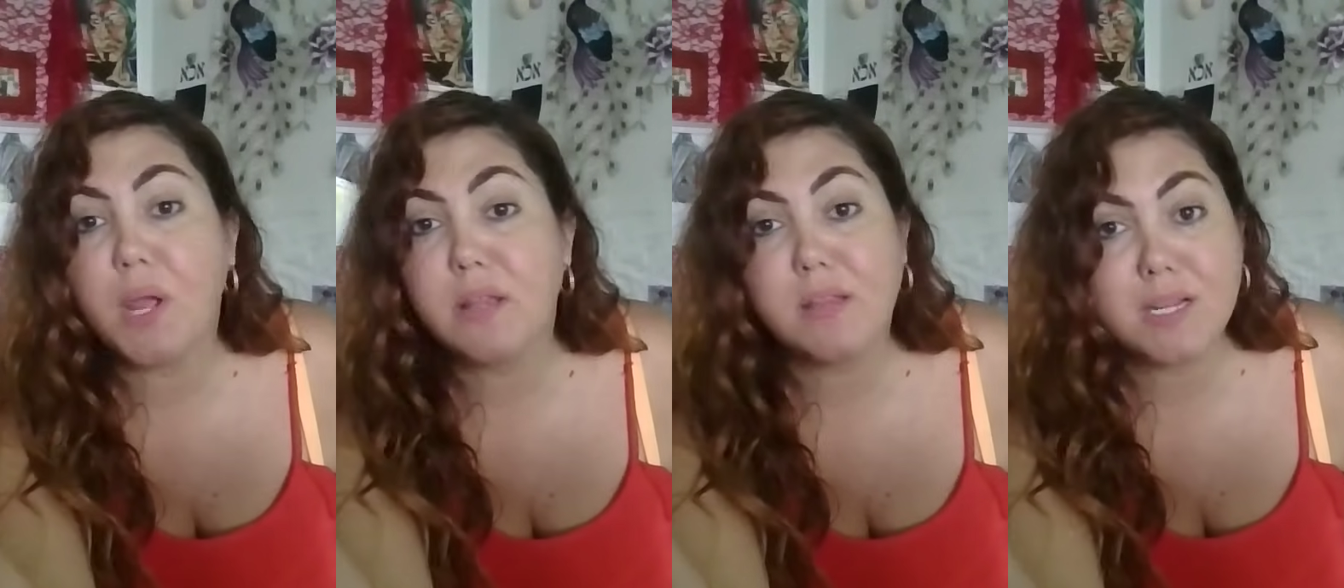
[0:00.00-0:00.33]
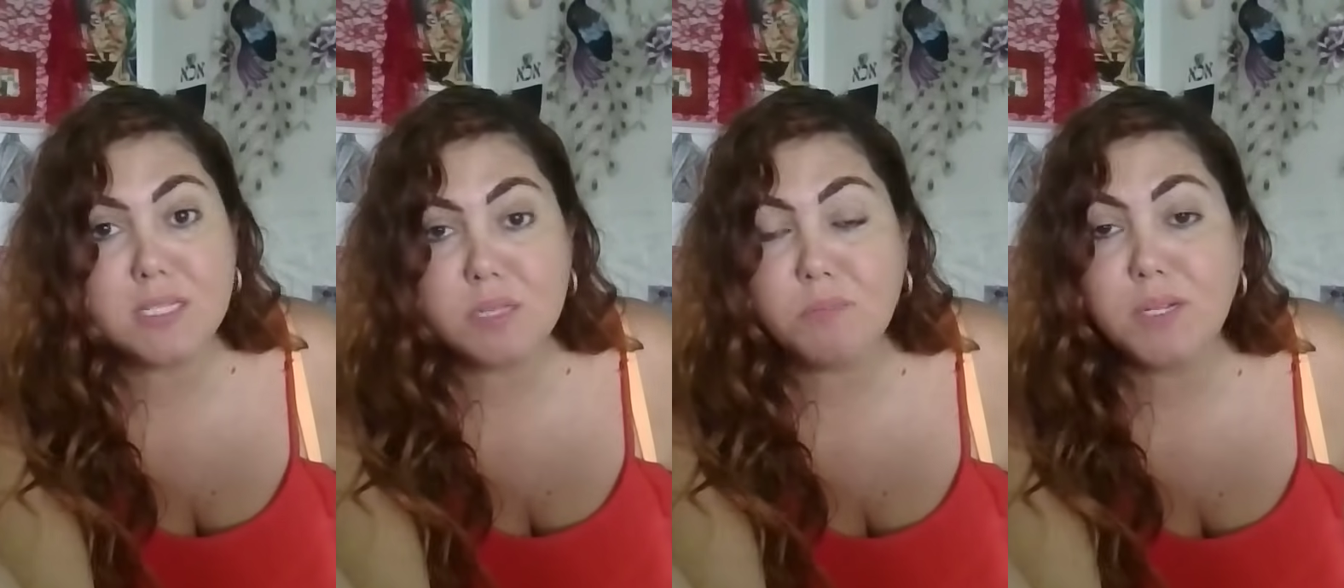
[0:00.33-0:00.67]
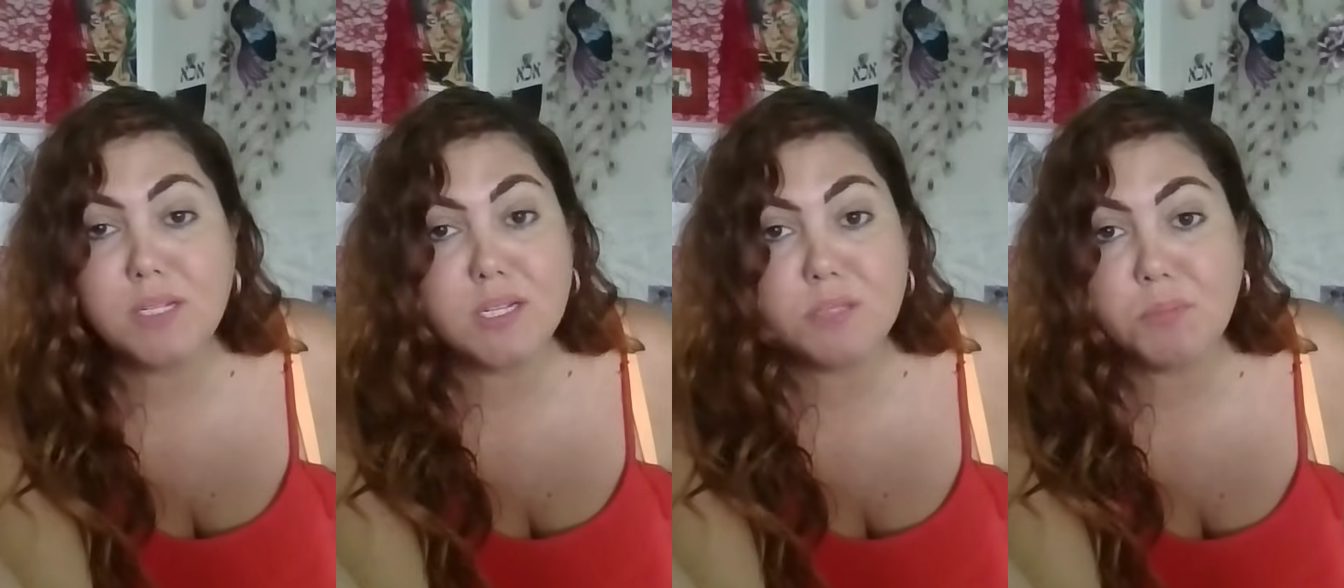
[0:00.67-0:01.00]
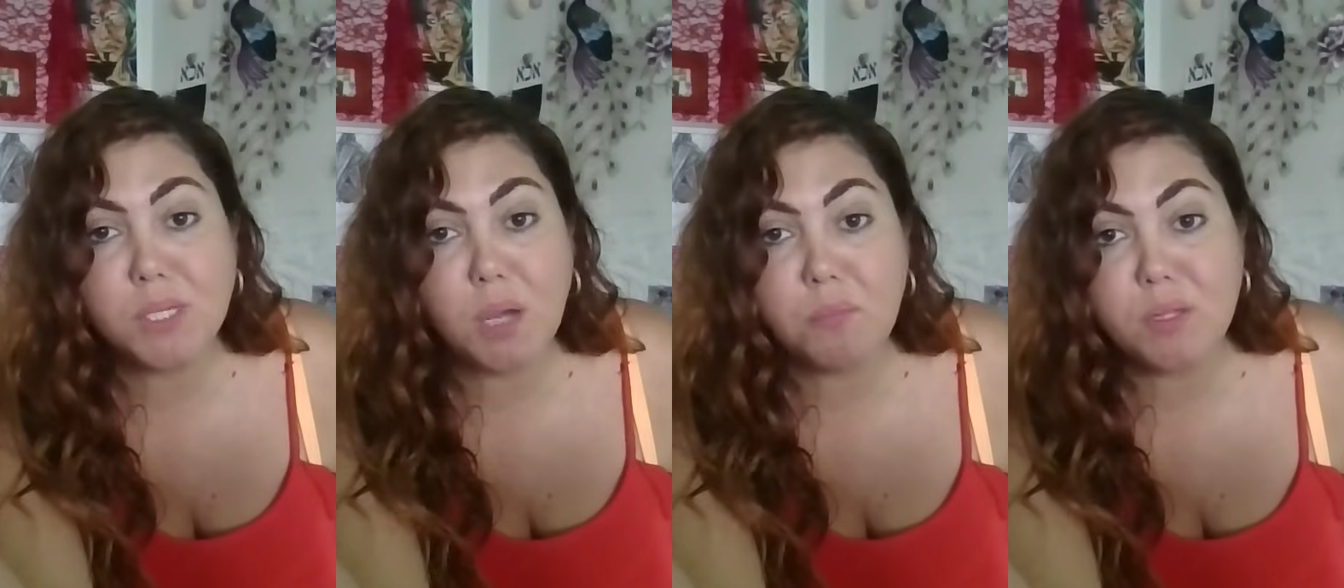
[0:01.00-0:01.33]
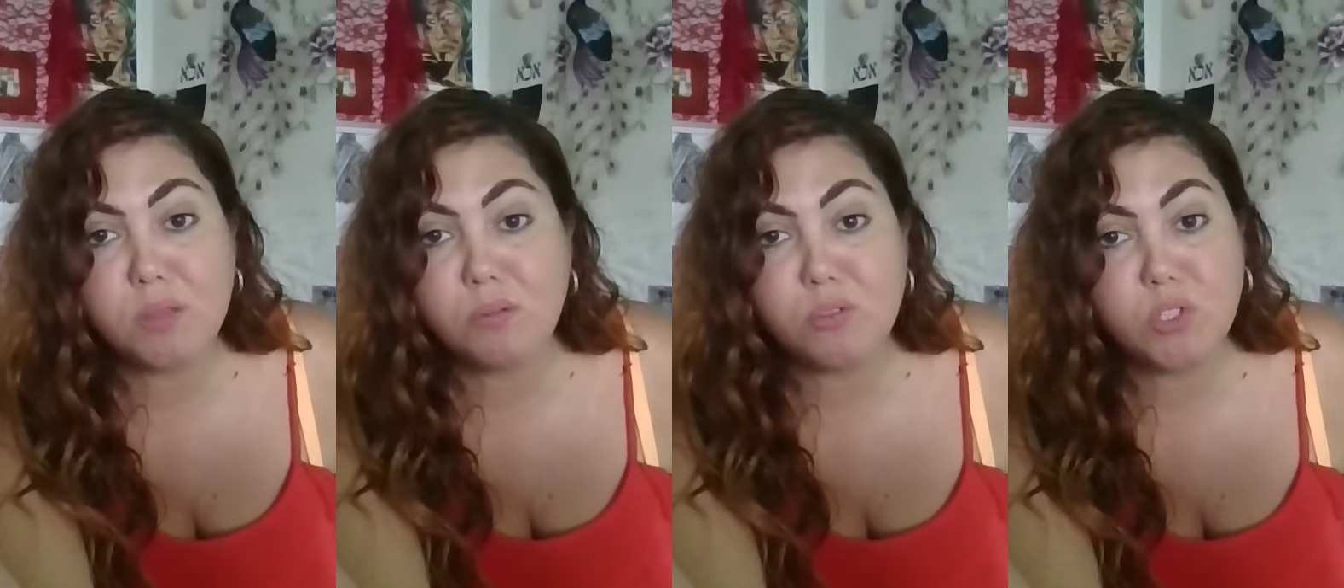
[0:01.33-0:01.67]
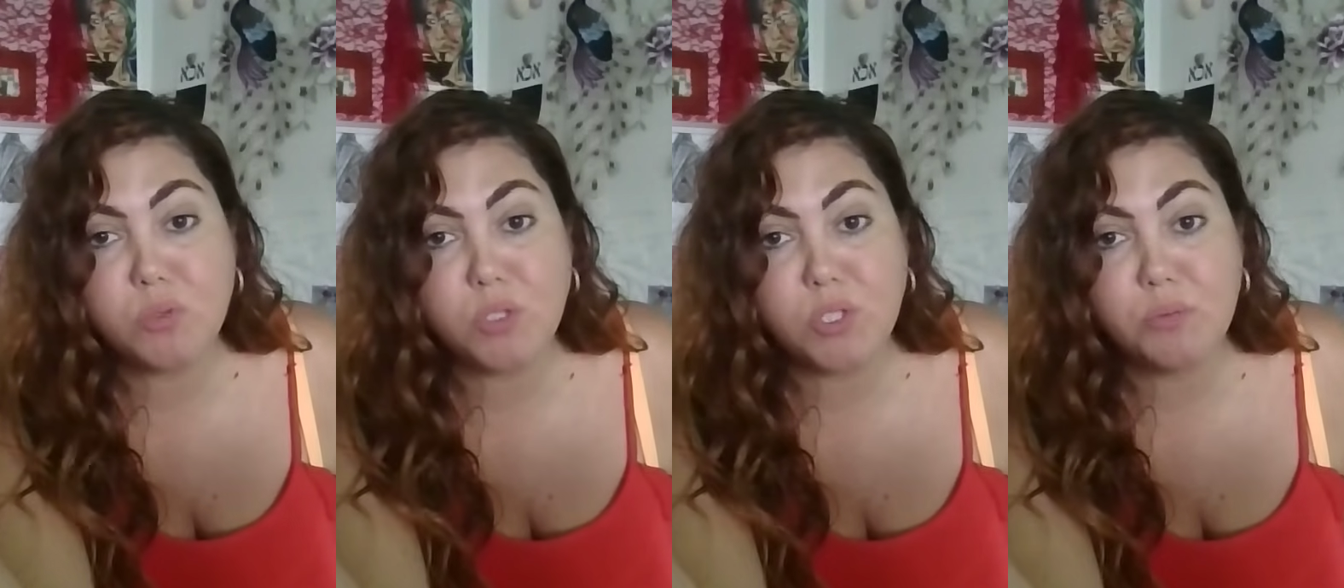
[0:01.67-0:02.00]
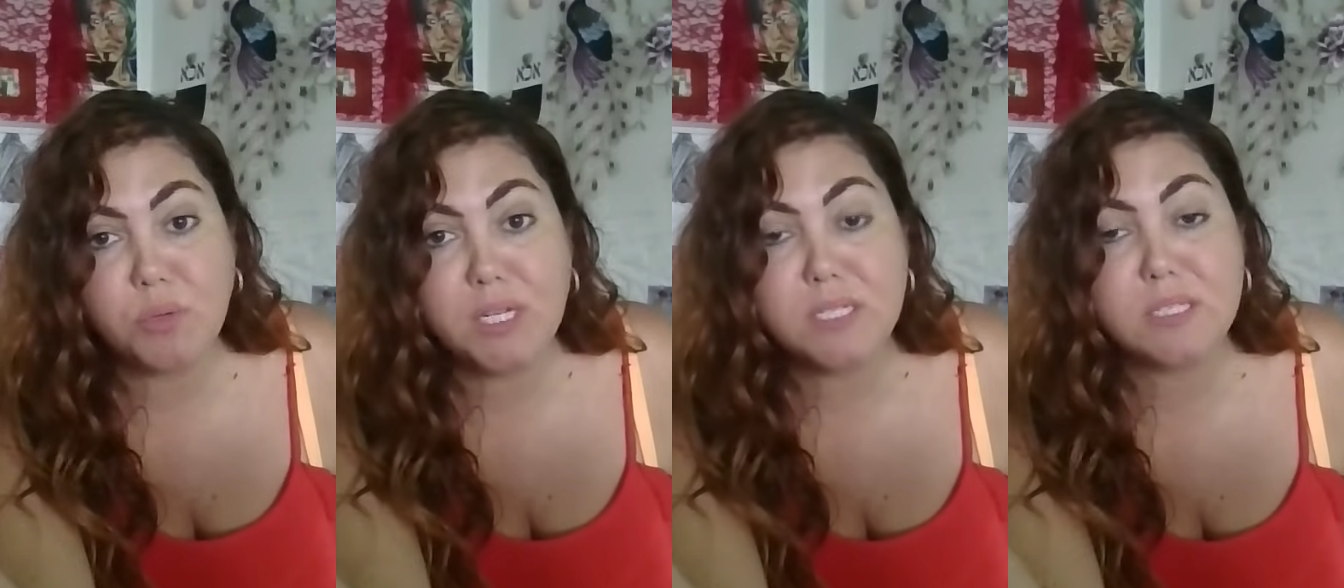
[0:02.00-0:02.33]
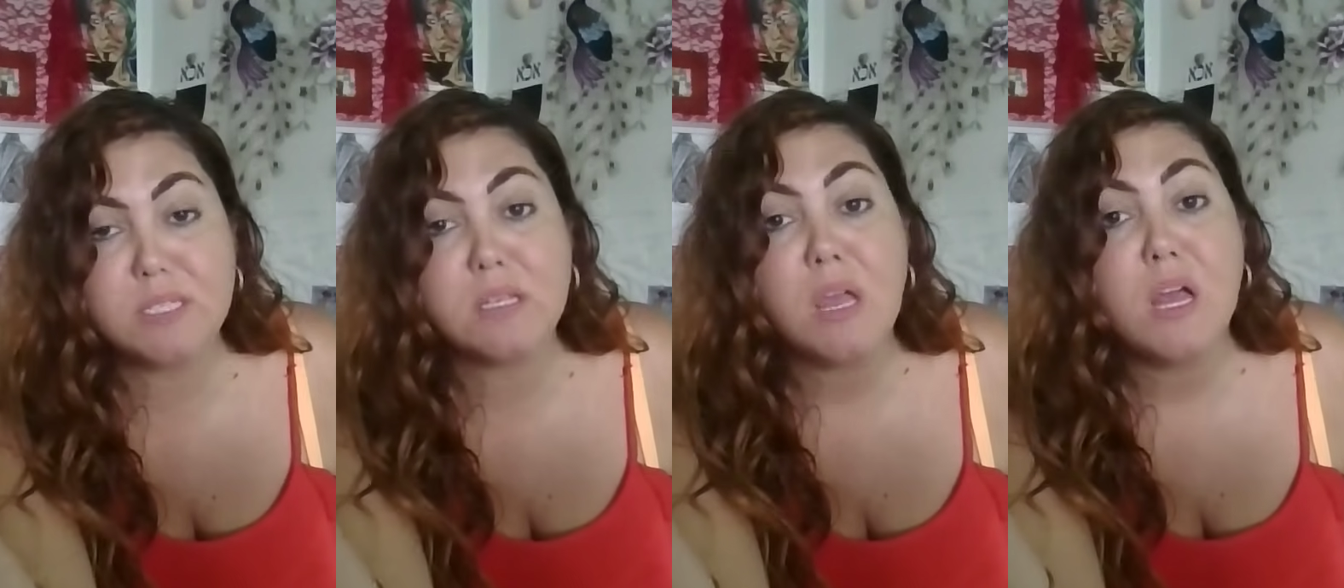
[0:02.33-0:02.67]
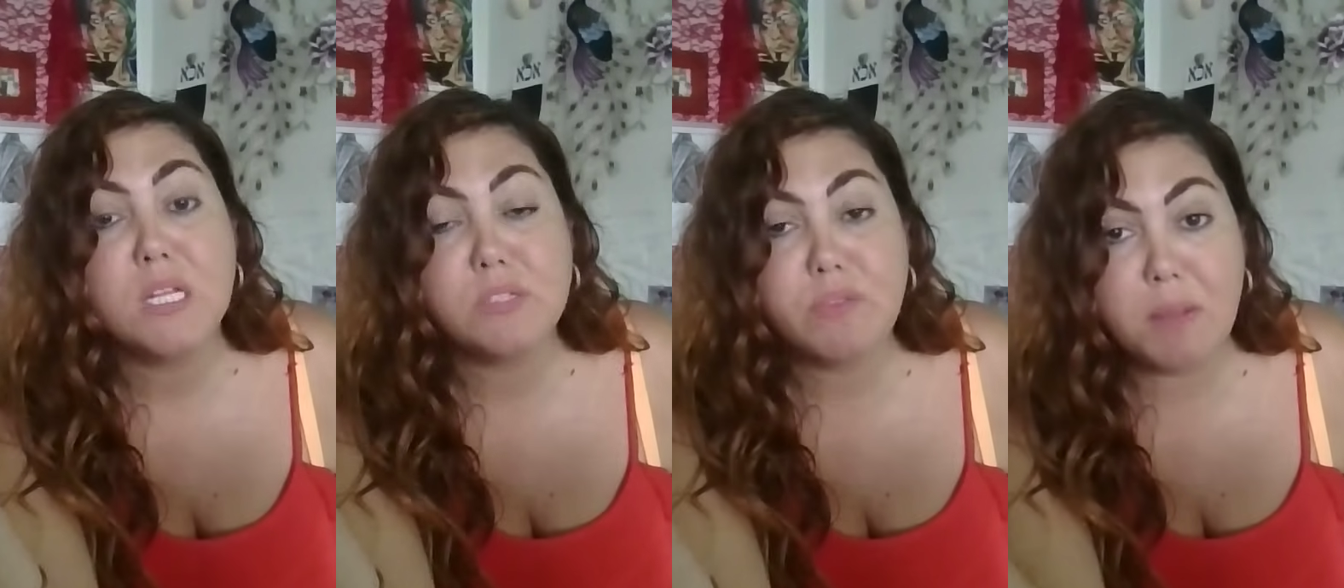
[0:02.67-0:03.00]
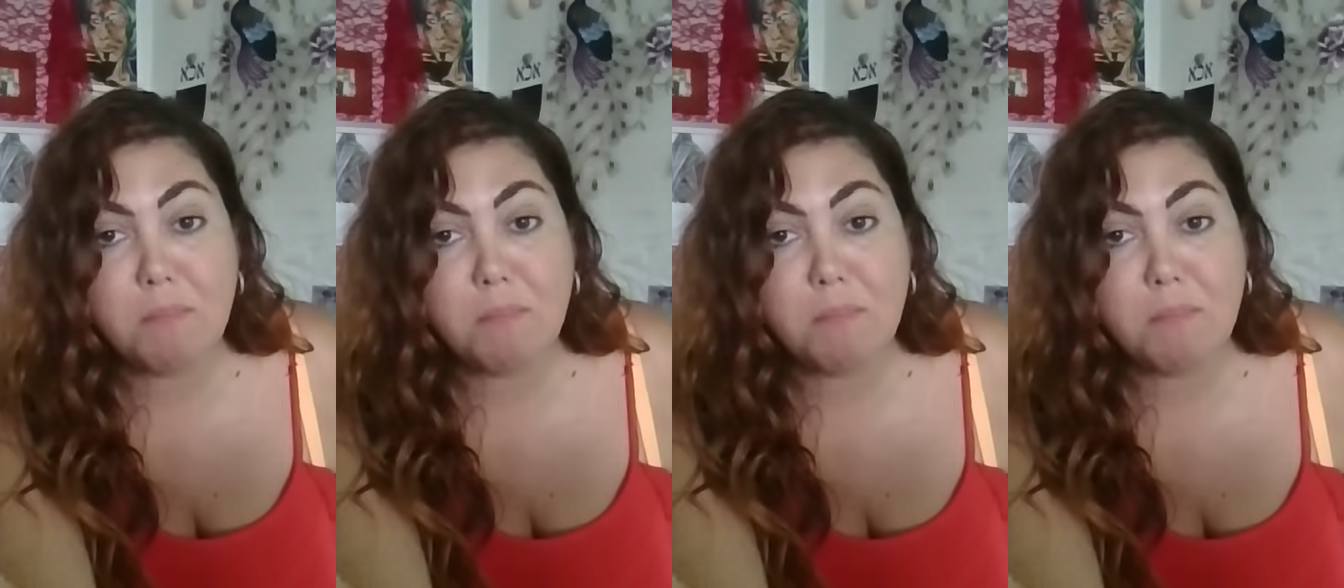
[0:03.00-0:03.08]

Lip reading: And that's something that's been coming through too in your readings, is divine